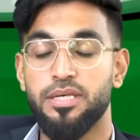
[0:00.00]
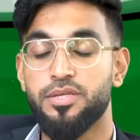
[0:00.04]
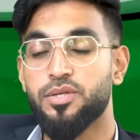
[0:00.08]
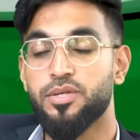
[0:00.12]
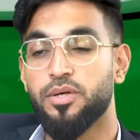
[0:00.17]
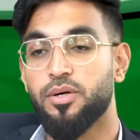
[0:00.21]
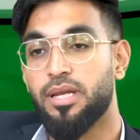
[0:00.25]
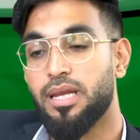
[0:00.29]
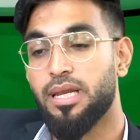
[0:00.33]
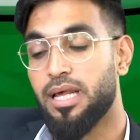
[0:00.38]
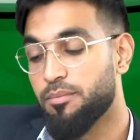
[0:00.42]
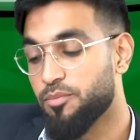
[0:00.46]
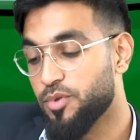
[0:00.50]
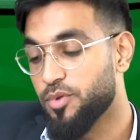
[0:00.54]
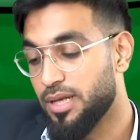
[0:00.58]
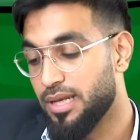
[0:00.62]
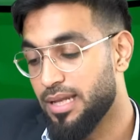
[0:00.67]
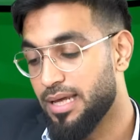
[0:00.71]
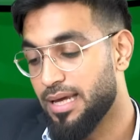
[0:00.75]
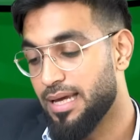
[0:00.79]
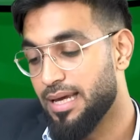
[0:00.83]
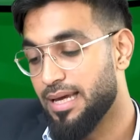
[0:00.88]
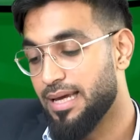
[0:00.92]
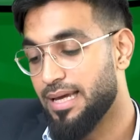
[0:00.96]
So
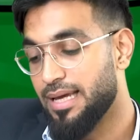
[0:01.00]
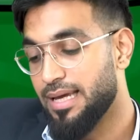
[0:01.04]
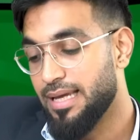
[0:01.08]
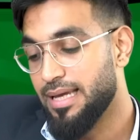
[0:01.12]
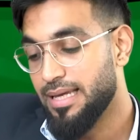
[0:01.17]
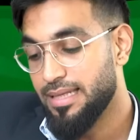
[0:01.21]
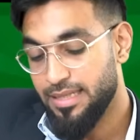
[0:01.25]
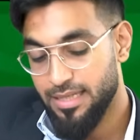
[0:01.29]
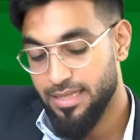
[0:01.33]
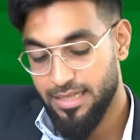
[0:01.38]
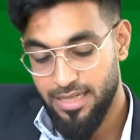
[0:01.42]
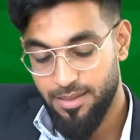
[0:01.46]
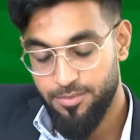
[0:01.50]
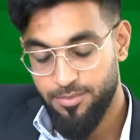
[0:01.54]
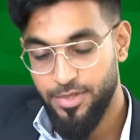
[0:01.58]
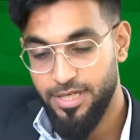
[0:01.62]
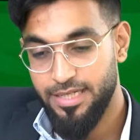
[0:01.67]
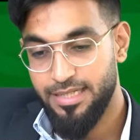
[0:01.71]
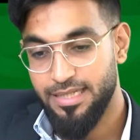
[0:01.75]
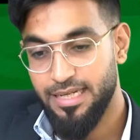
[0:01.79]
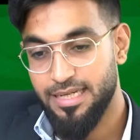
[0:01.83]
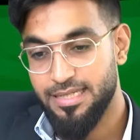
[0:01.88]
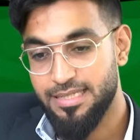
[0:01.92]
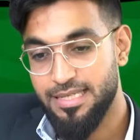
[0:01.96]
alhamdulillah, the
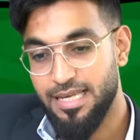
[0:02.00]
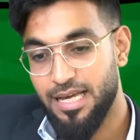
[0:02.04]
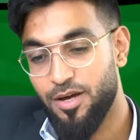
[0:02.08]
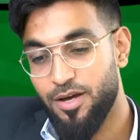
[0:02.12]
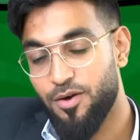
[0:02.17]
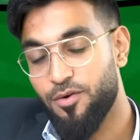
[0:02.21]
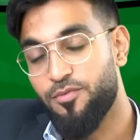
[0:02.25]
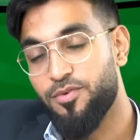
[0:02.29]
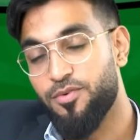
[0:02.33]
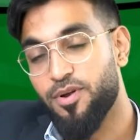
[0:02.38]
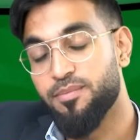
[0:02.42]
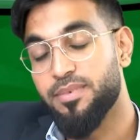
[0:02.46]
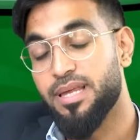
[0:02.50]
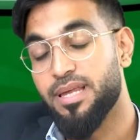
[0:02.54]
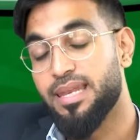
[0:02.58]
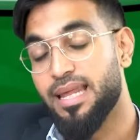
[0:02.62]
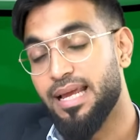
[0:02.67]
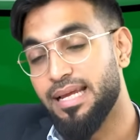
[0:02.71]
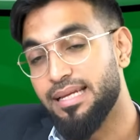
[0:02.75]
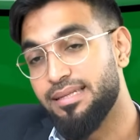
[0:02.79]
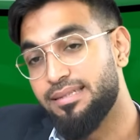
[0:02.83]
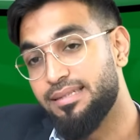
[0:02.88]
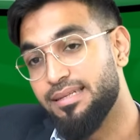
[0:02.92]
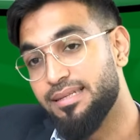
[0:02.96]
community has now, from the
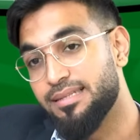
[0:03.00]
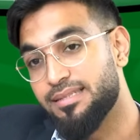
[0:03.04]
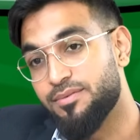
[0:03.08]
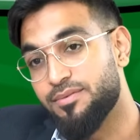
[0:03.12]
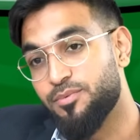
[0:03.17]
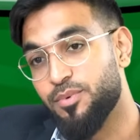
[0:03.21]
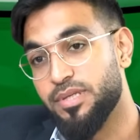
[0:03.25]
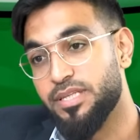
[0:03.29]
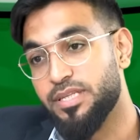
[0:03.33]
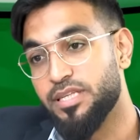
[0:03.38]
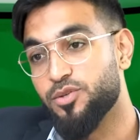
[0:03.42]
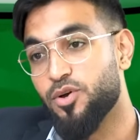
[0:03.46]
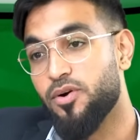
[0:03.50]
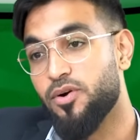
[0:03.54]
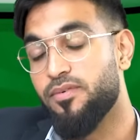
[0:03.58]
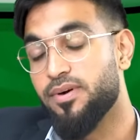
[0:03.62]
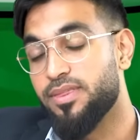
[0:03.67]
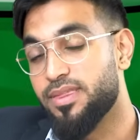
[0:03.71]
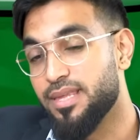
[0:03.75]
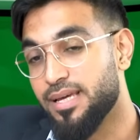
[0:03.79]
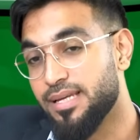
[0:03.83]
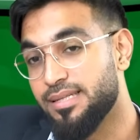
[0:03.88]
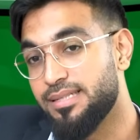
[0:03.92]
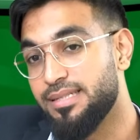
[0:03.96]
90s, which is over
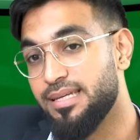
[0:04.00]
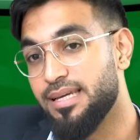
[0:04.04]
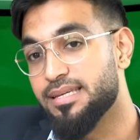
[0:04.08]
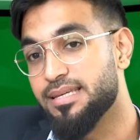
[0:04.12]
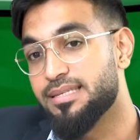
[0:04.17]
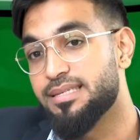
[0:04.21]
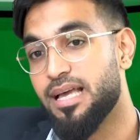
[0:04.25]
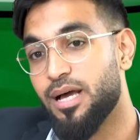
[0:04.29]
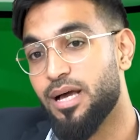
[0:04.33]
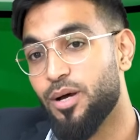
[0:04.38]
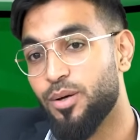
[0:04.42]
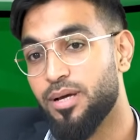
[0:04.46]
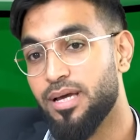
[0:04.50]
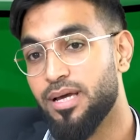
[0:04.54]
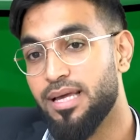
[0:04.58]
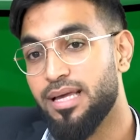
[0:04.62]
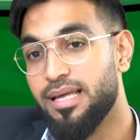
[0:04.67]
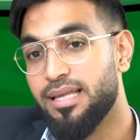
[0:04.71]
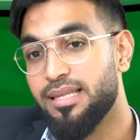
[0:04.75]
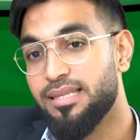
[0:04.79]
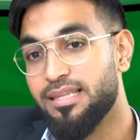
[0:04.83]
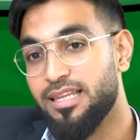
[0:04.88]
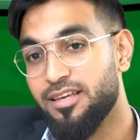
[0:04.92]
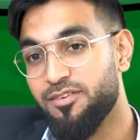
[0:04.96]
30 years now,
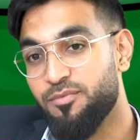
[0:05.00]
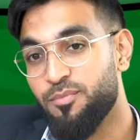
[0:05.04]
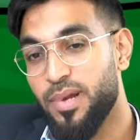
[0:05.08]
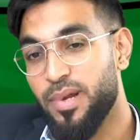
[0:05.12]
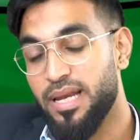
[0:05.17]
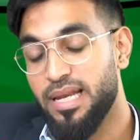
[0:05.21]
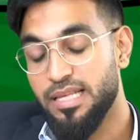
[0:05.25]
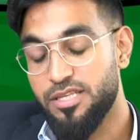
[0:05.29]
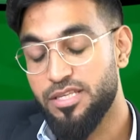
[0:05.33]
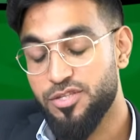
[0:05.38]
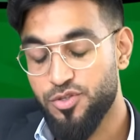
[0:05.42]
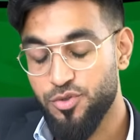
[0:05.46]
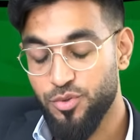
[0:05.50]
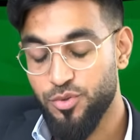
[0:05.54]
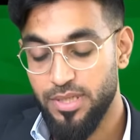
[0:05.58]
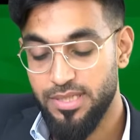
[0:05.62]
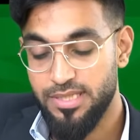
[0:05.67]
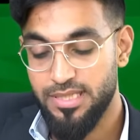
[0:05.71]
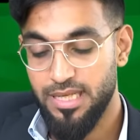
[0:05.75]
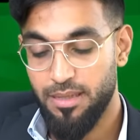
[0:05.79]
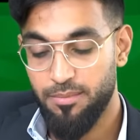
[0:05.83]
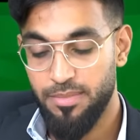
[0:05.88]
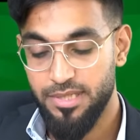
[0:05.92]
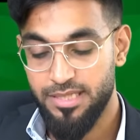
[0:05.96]
they've managed to
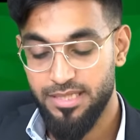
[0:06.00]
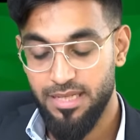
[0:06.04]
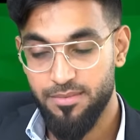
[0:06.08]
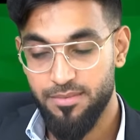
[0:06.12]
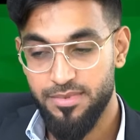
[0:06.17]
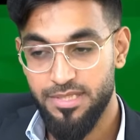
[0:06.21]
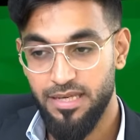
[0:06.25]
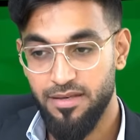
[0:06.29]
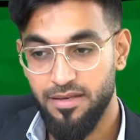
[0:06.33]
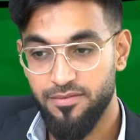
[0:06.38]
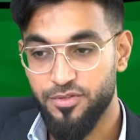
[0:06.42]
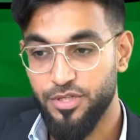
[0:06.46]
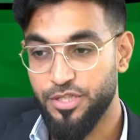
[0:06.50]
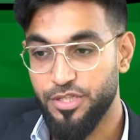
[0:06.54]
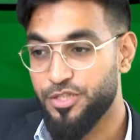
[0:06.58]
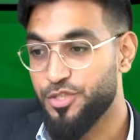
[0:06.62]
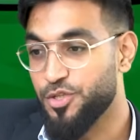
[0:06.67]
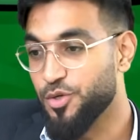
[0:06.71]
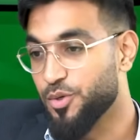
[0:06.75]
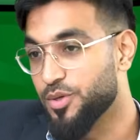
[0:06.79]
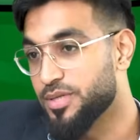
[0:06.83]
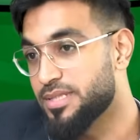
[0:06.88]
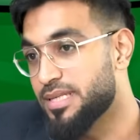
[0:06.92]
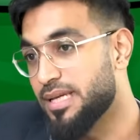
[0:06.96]
establish themselves. So it
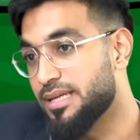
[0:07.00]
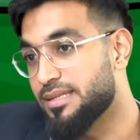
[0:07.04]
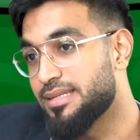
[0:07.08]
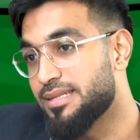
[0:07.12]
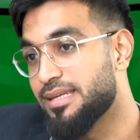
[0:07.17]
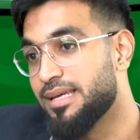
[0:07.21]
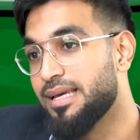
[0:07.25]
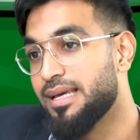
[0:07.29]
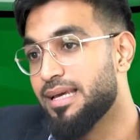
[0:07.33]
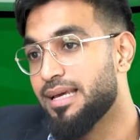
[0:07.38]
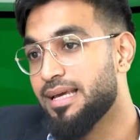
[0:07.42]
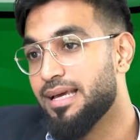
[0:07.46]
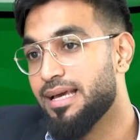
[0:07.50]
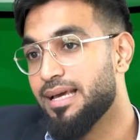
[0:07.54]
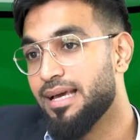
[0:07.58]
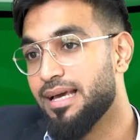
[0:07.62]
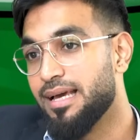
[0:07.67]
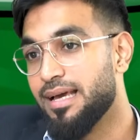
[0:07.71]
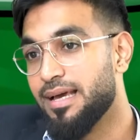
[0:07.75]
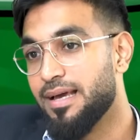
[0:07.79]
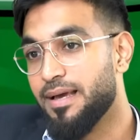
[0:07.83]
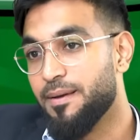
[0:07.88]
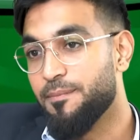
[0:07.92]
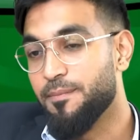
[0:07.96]
shows that,
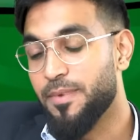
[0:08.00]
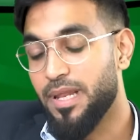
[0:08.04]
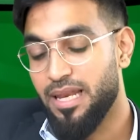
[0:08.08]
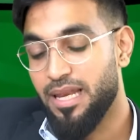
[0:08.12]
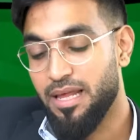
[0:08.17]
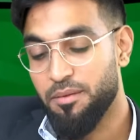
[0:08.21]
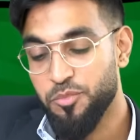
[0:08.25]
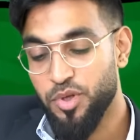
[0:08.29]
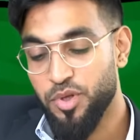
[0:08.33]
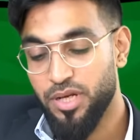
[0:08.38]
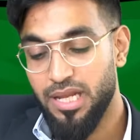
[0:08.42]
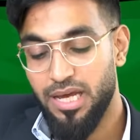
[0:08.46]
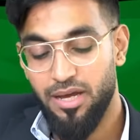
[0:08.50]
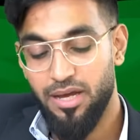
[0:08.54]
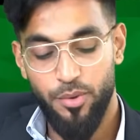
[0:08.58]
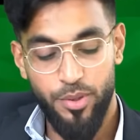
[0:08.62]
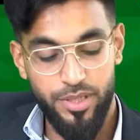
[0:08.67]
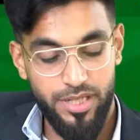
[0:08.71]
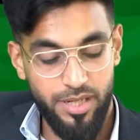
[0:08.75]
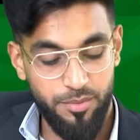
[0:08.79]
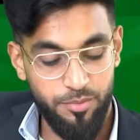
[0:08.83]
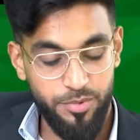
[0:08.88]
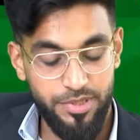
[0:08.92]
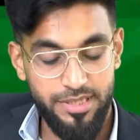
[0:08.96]
alhamdulillah, our
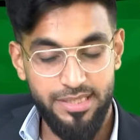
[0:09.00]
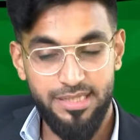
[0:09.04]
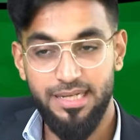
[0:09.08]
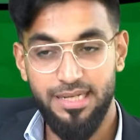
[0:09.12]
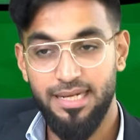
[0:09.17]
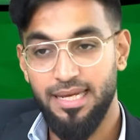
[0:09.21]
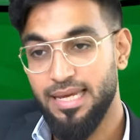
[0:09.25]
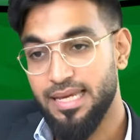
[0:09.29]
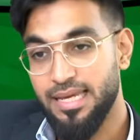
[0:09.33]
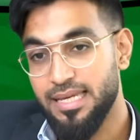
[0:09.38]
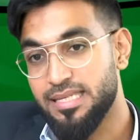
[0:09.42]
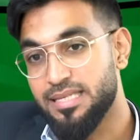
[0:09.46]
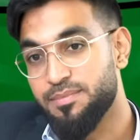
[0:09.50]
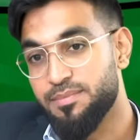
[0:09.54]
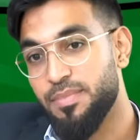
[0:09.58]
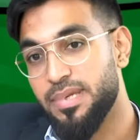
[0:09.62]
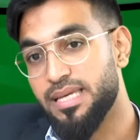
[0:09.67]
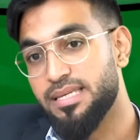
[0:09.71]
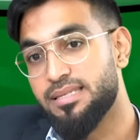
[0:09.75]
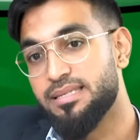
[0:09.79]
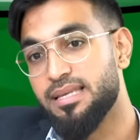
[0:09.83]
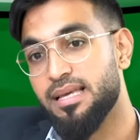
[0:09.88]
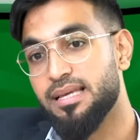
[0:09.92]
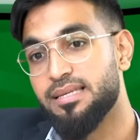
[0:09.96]
community is
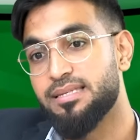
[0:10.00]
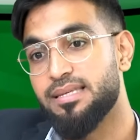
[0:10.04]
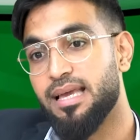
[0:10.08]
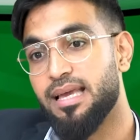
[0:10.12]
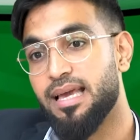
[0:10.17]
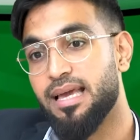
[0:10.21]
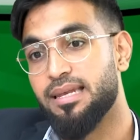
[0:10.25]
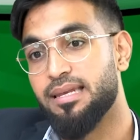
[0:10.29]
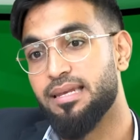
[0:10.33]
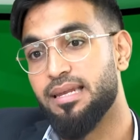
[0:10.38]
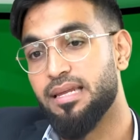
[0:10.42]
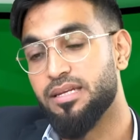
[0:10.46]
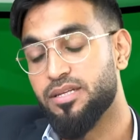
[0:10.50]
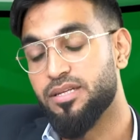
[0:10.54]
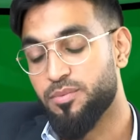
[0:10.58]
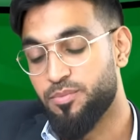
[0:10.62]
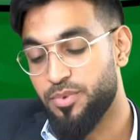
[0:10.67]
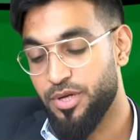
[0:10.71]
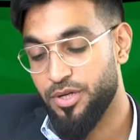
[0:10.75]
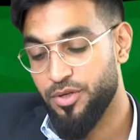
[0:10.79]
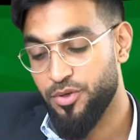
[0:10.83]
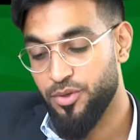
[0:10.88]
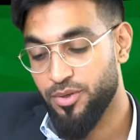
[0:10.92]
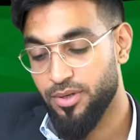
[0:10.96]
business and
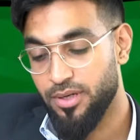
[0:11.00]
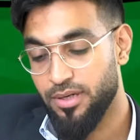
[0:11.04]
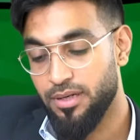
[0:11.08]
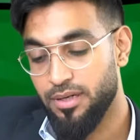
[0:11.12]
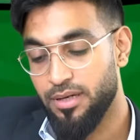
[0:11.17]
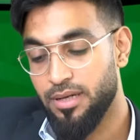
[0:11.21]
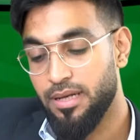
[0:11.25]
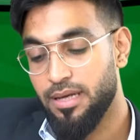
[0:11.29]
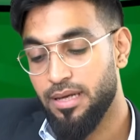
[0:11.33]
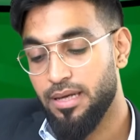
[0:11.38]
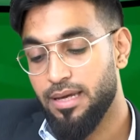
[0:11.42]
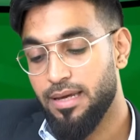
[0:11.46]
entrepreneurial